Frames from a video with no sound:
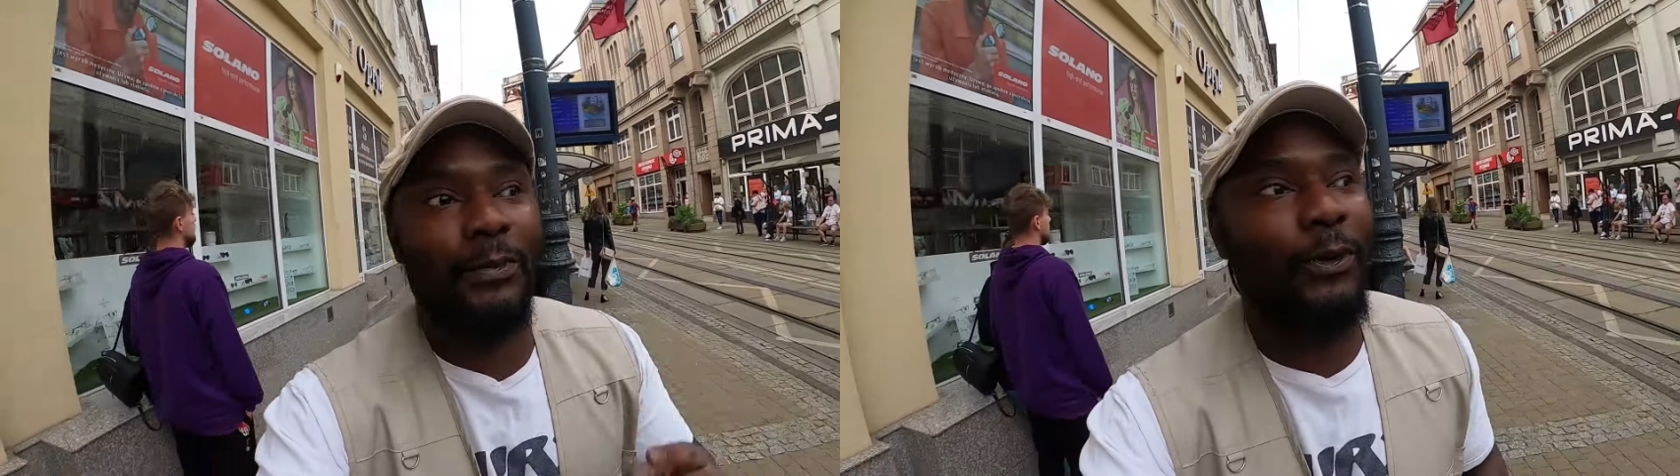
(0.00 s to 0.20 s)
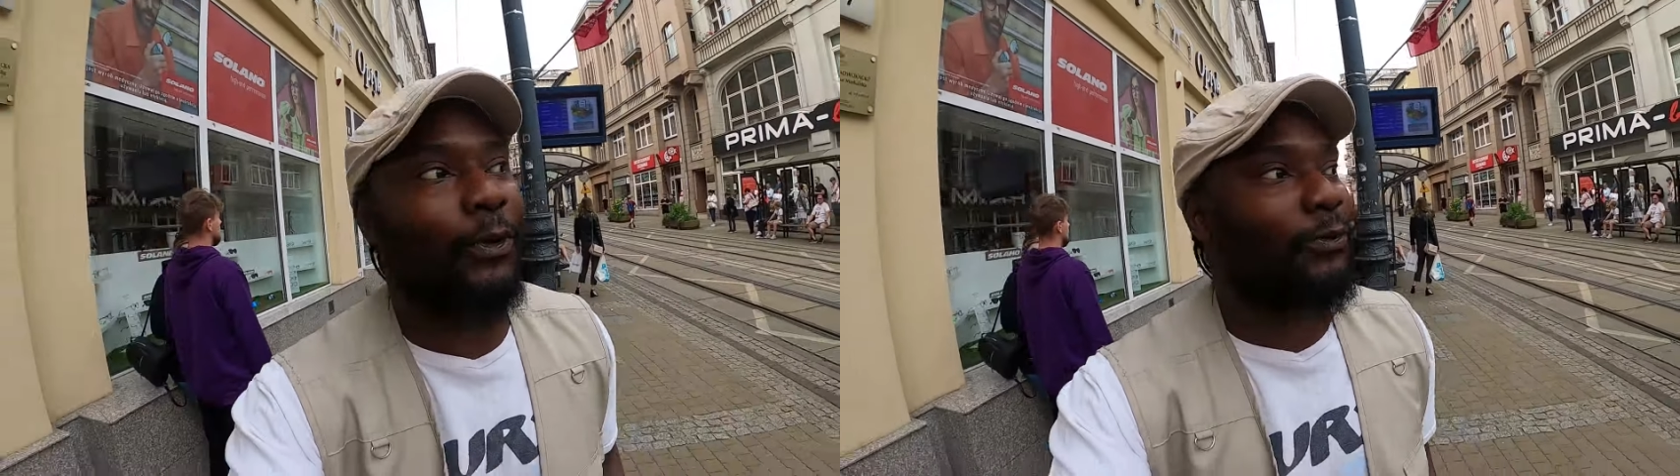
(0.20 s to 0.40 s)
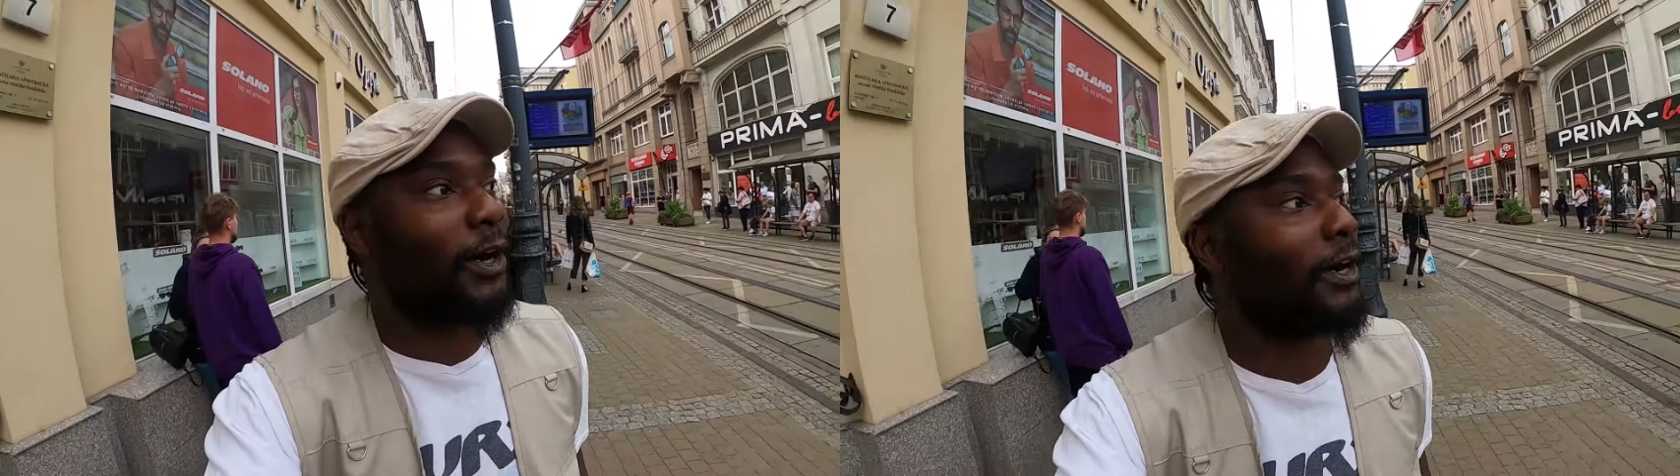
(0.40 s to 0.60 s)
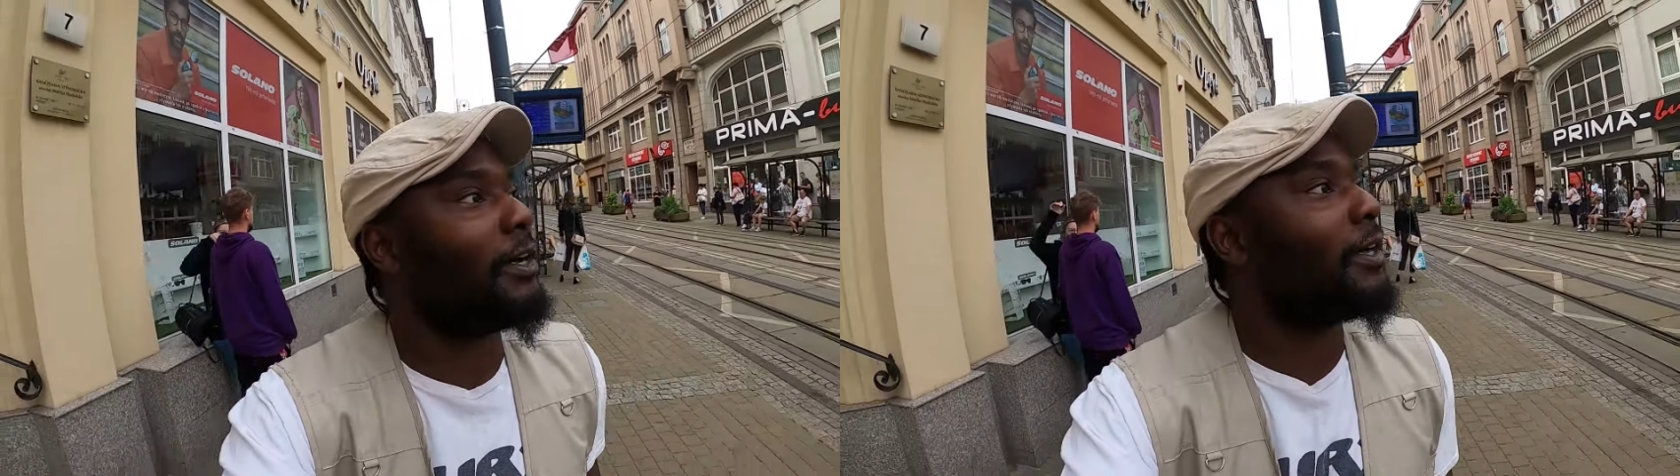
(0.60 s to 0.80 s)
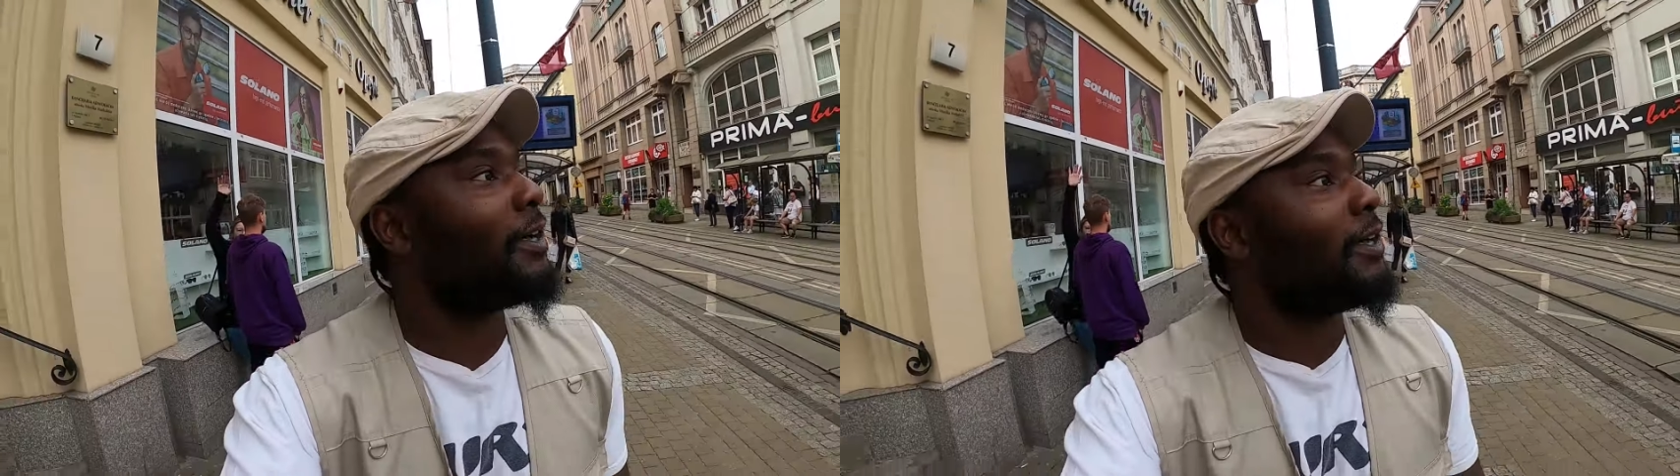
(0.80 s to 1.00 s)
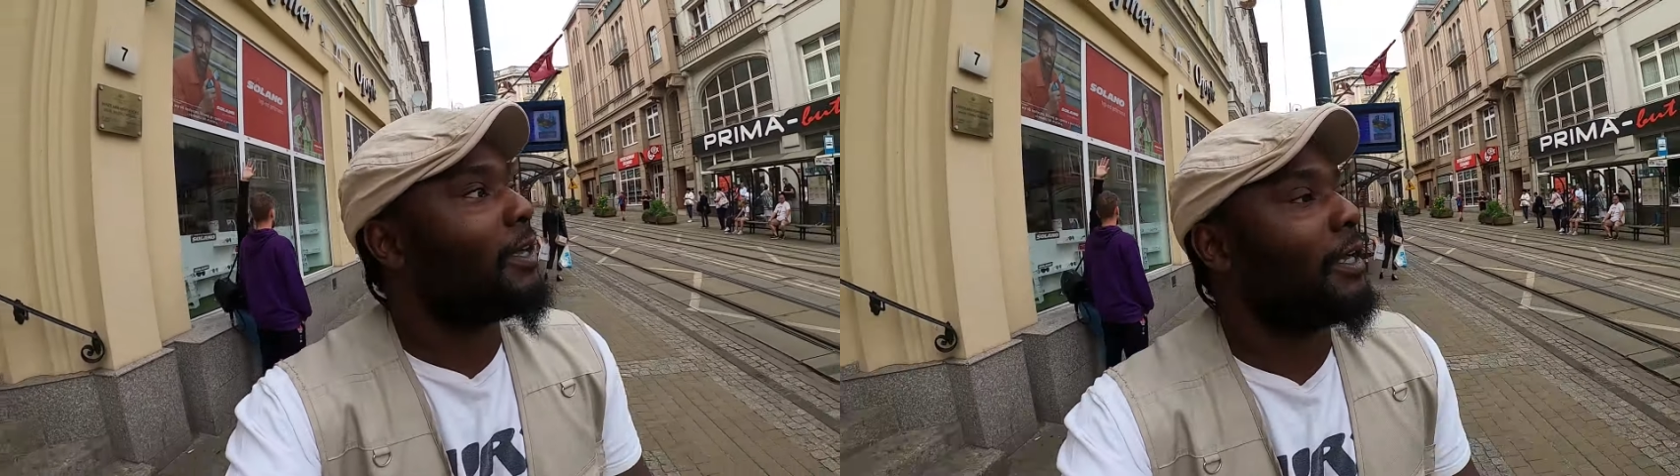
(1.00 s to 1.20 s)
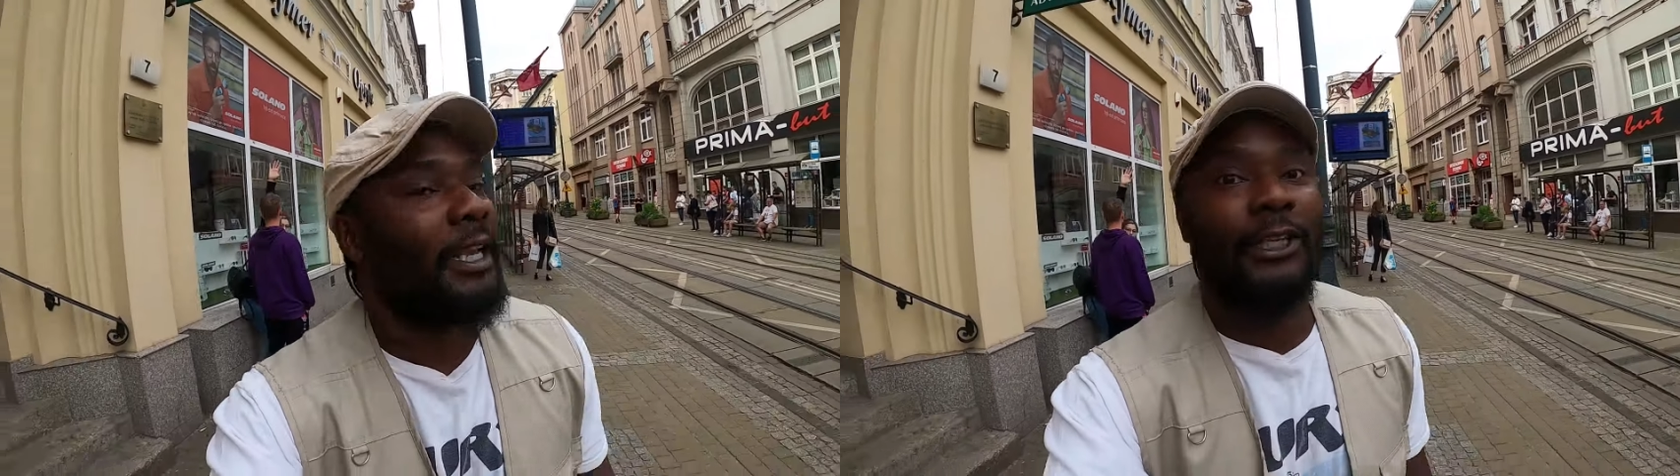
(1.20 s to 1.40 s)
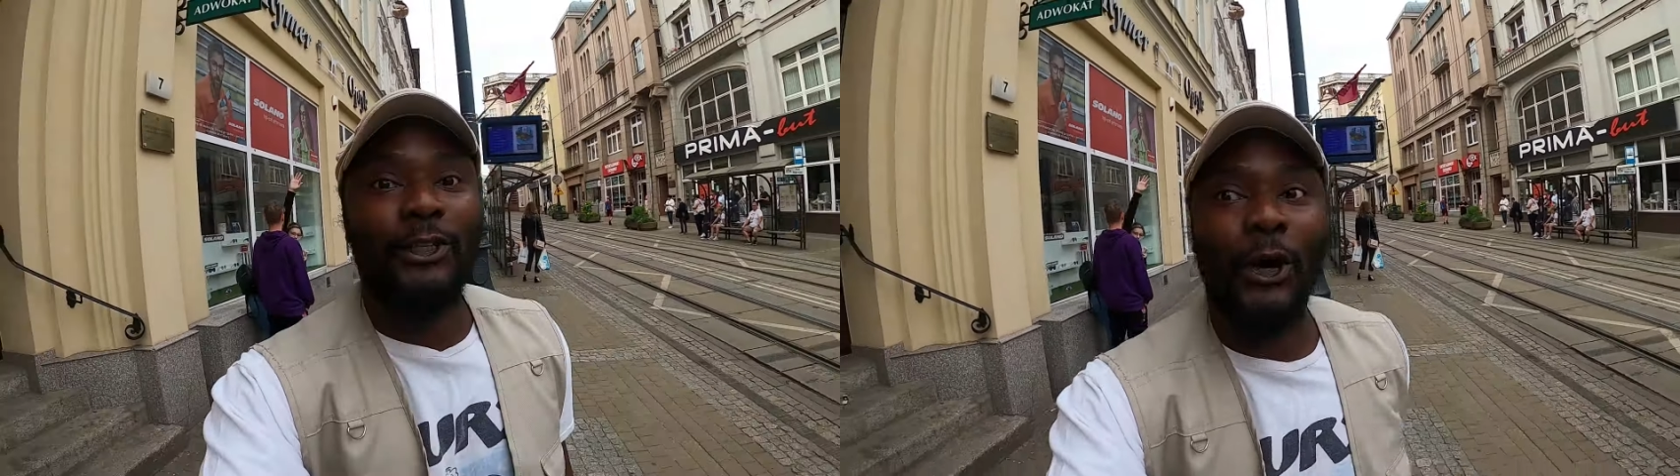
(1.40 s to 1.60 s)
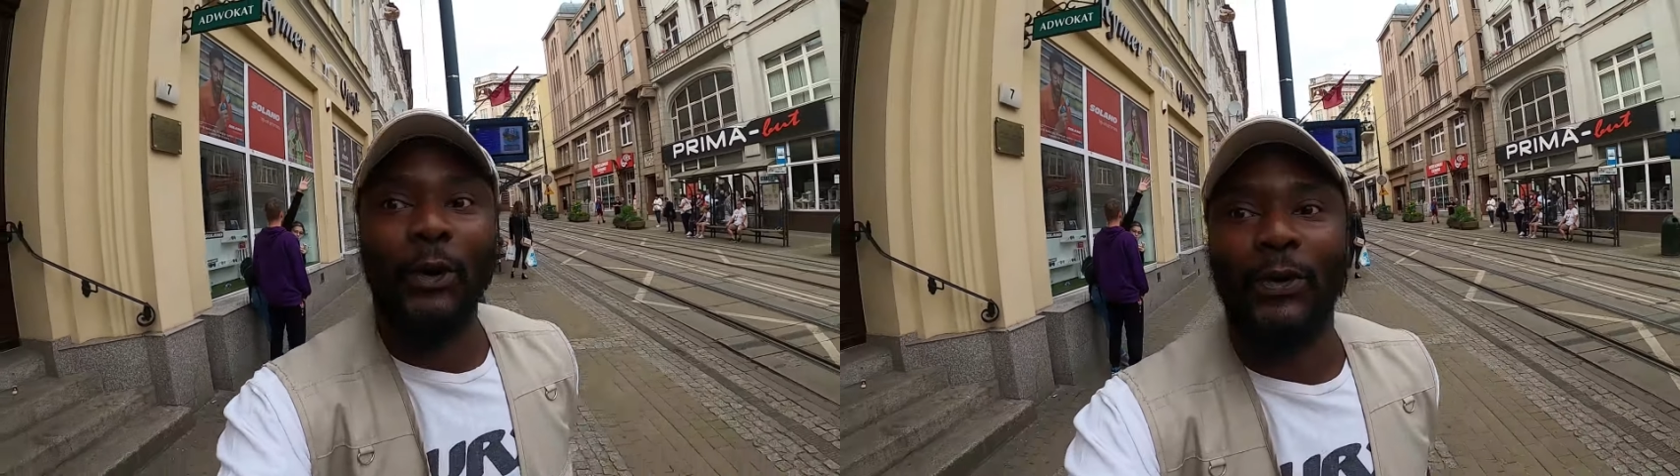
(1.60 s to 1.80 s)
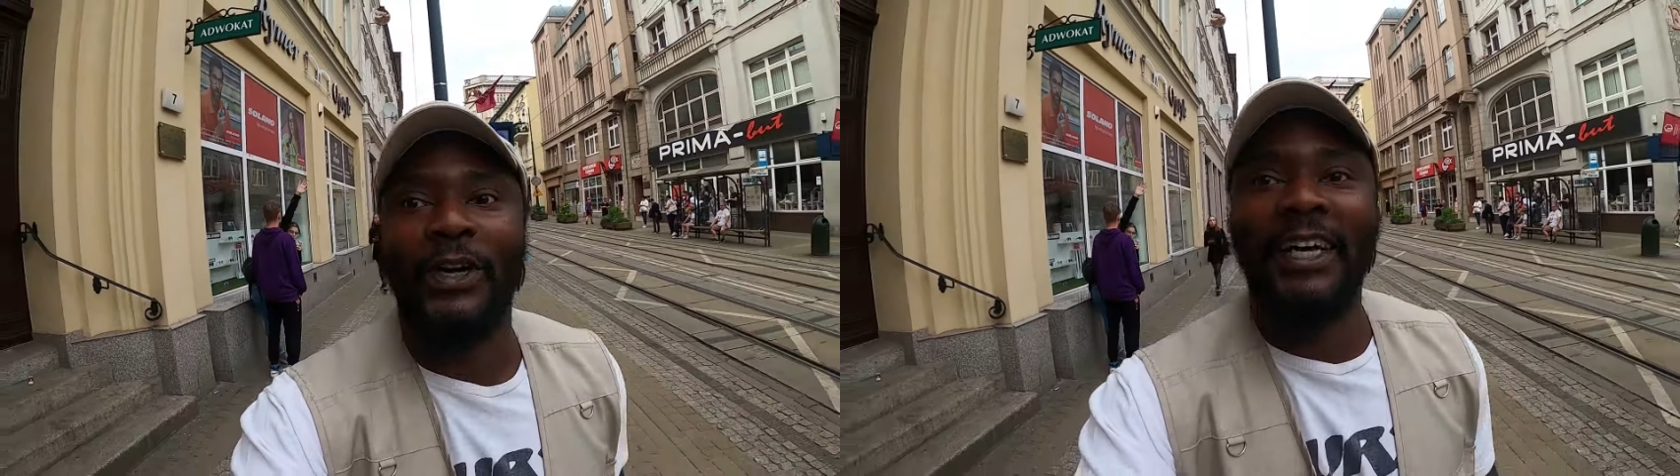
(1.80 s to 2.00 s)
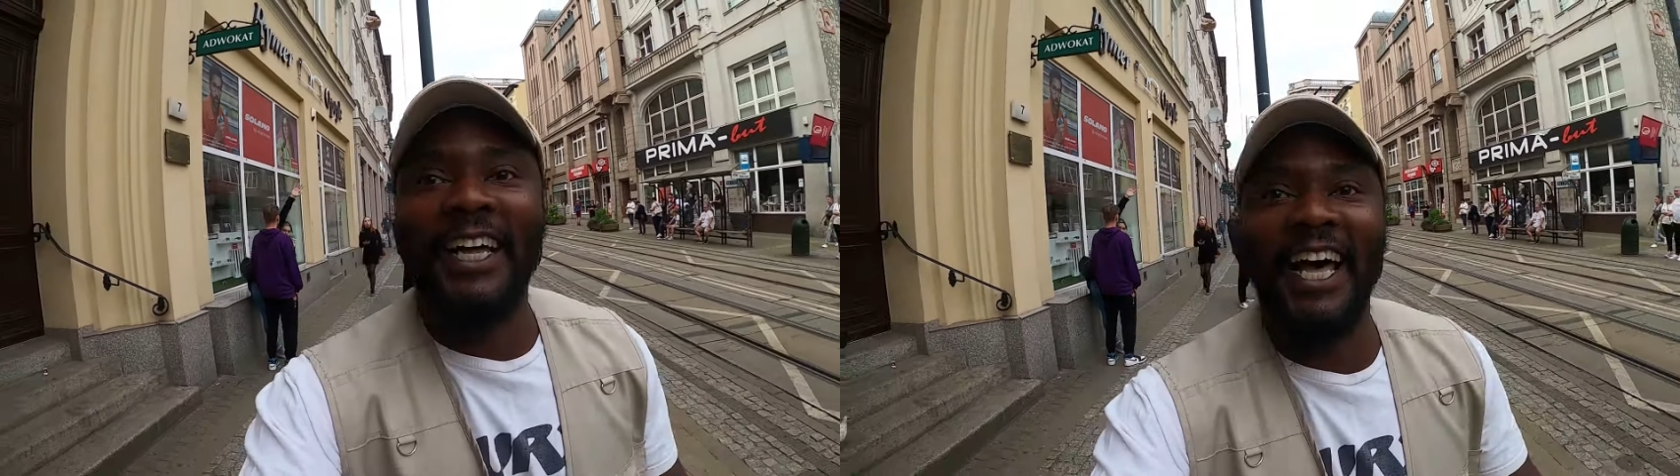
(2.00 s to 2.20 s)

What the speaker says: Sibulova. Let's go.